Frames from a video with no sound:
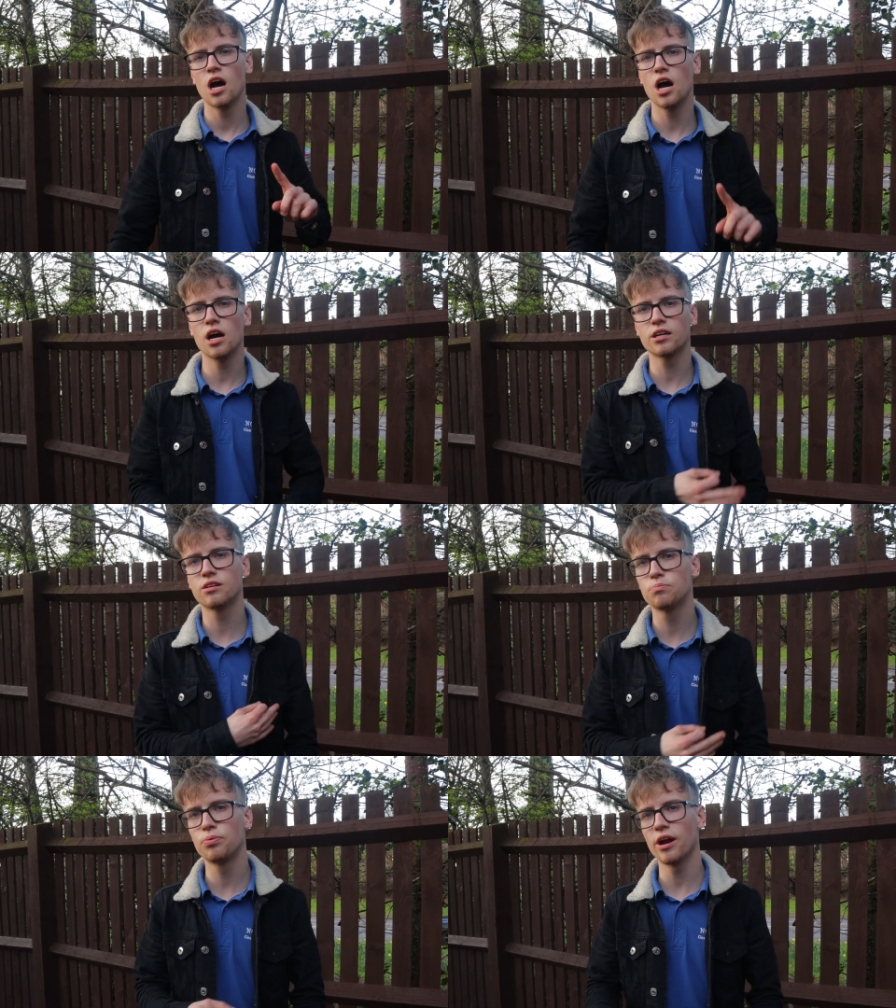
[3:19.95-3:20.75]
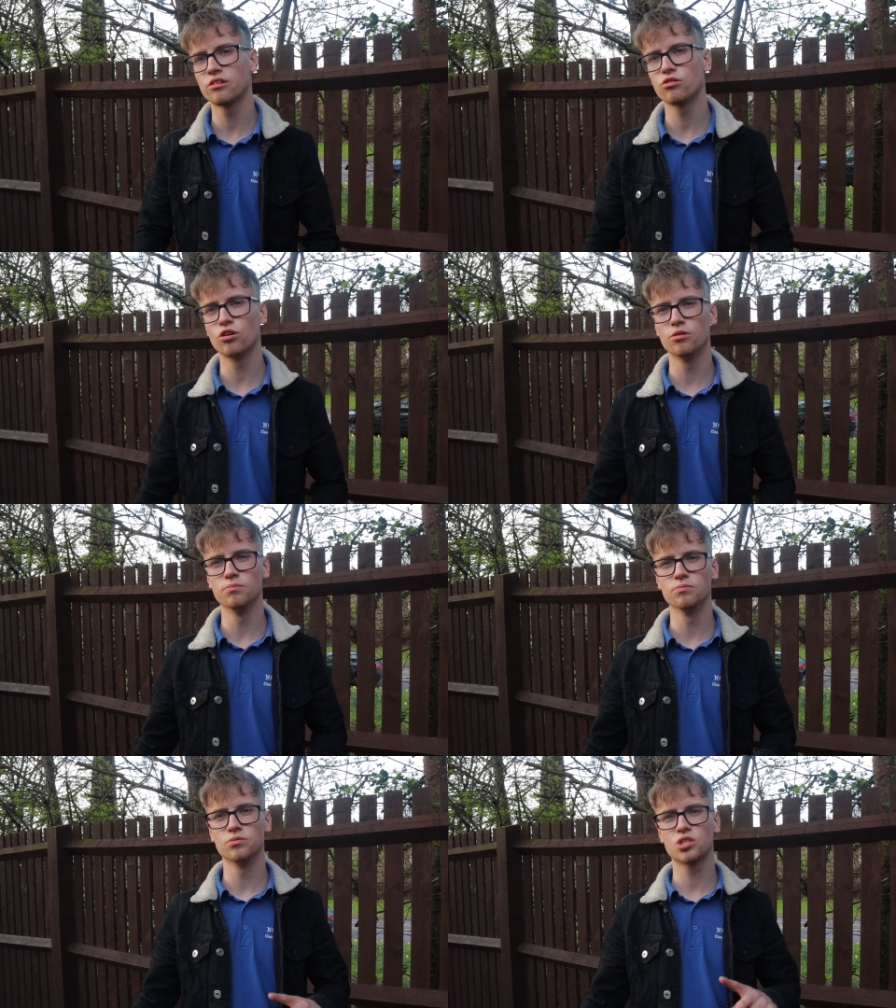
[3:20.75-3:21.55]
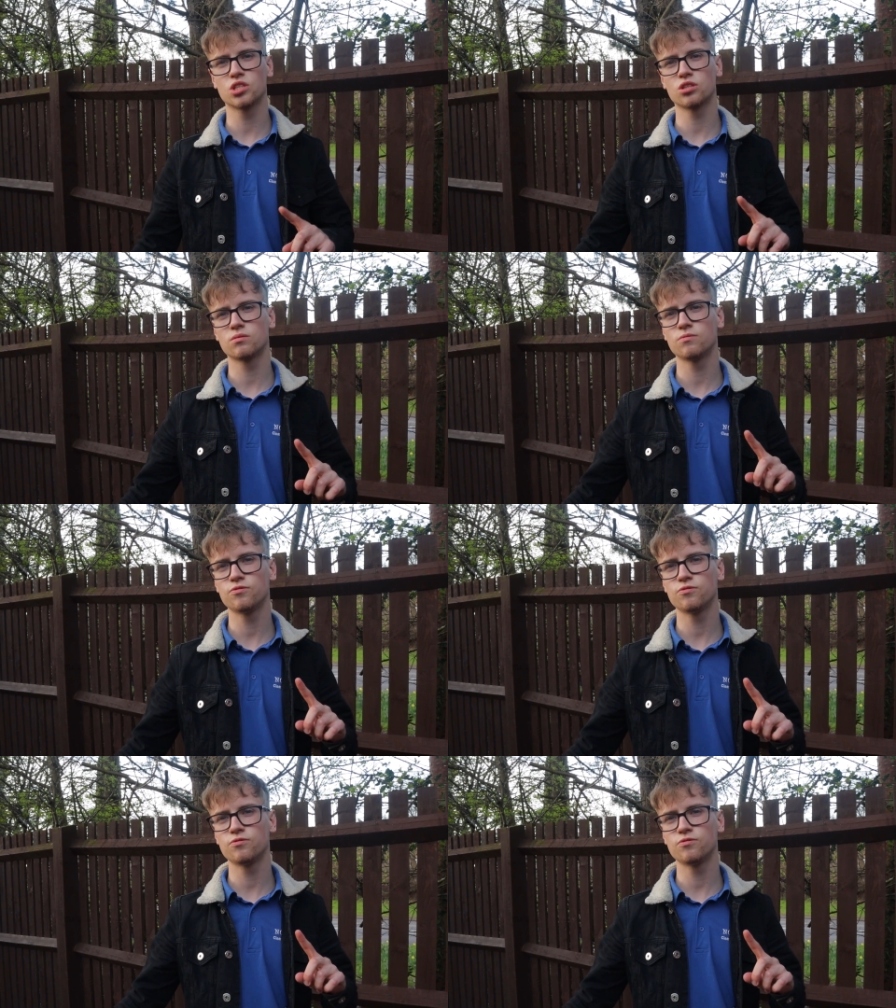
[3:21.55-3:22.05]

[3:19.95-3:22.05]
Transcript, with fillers: uh, breadcrumbs,